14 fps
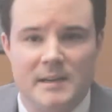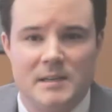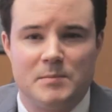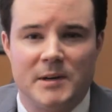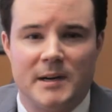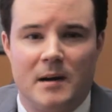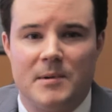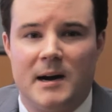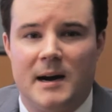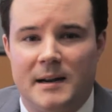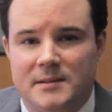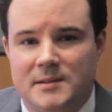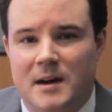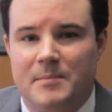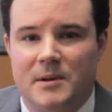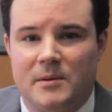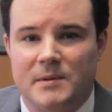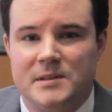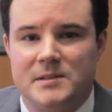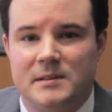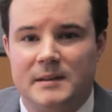has become a hot topic
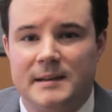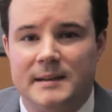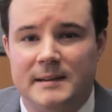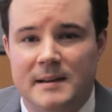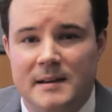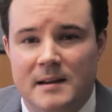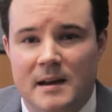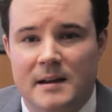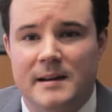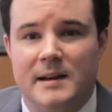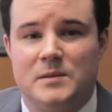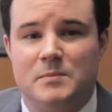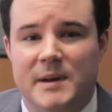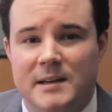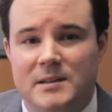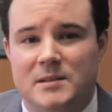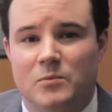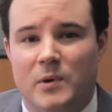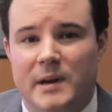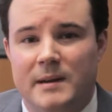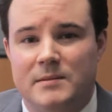recently, and it has made
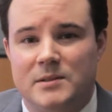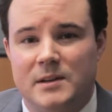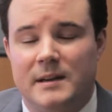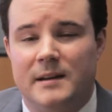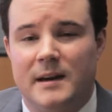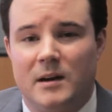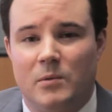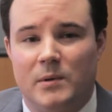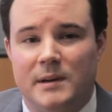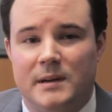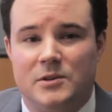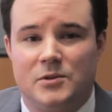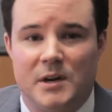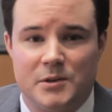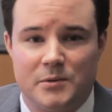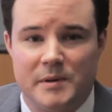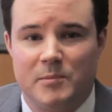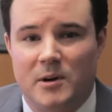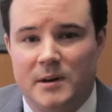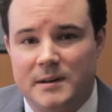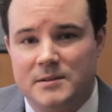some waves in equity and treasury
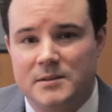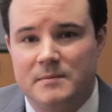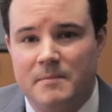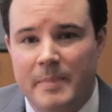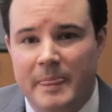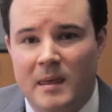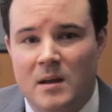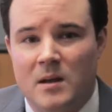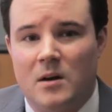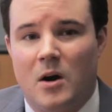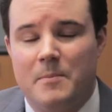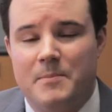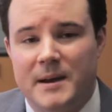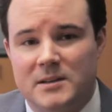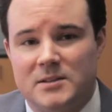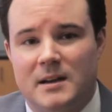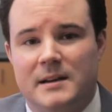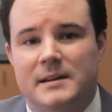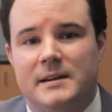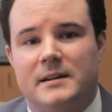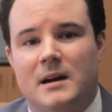markets. Our
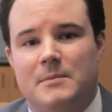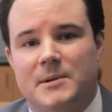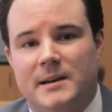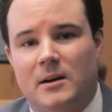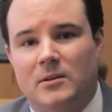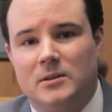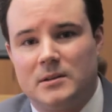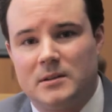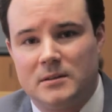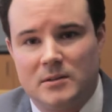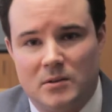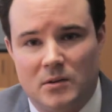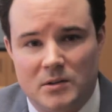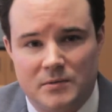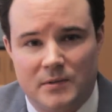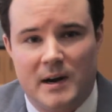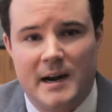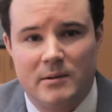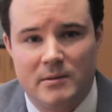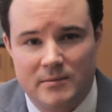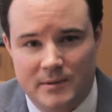baseline economic outlook calls for
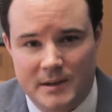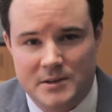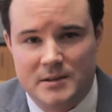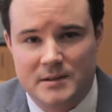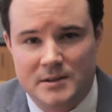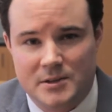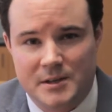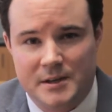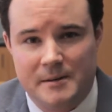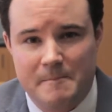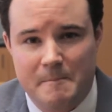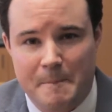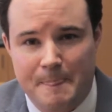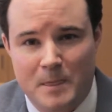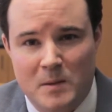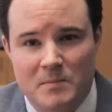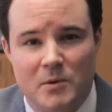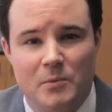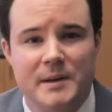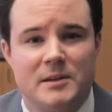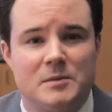higher inflation this year,
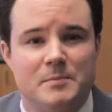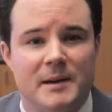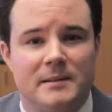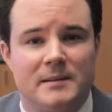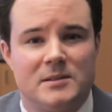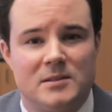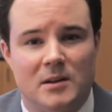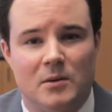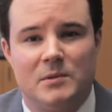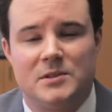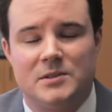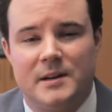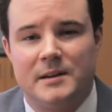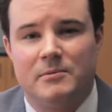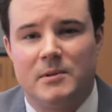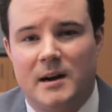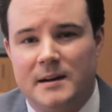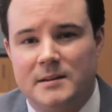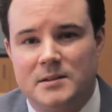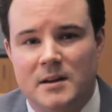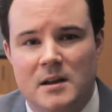but we expect this slow and steady
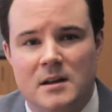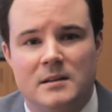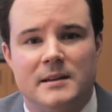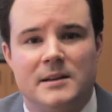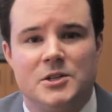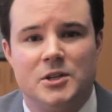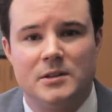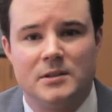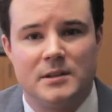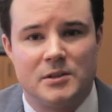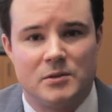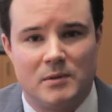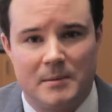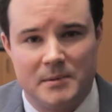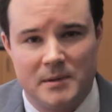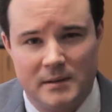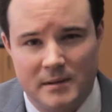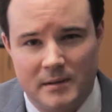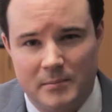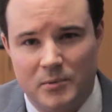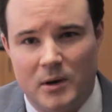rise that shouldn't disrupt
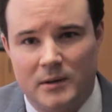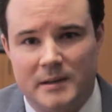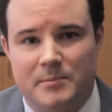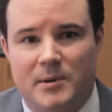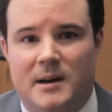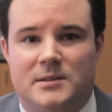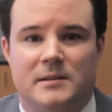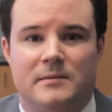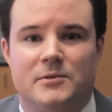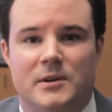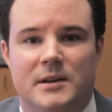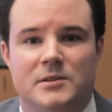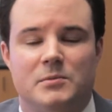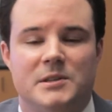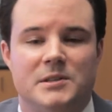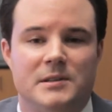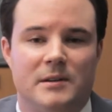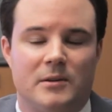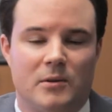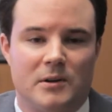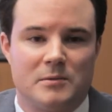the broadly positive trends we see
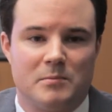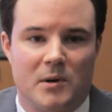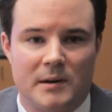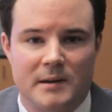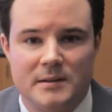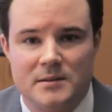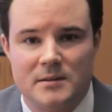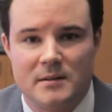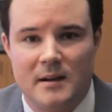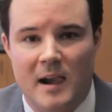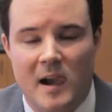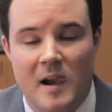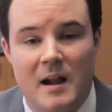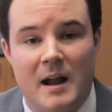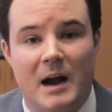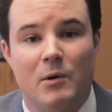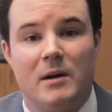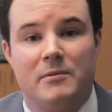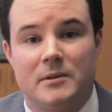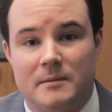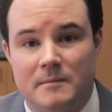across markets.
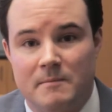However,